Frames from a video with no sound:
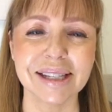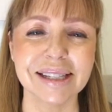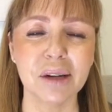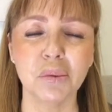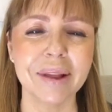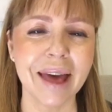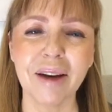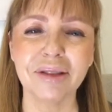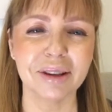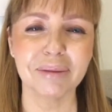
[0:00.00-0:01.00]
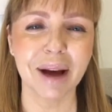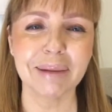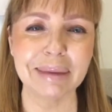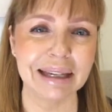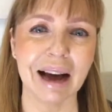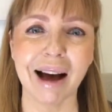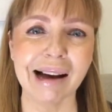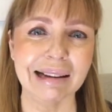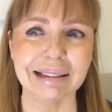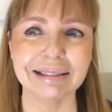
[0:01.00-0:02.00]
said, without them, I mean,
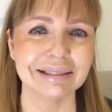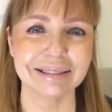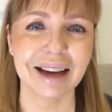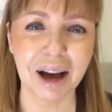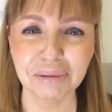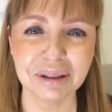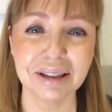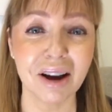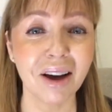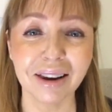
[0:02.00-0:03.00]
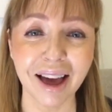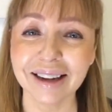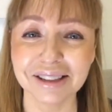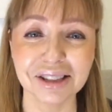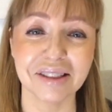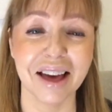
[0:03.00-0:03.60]
I would not like to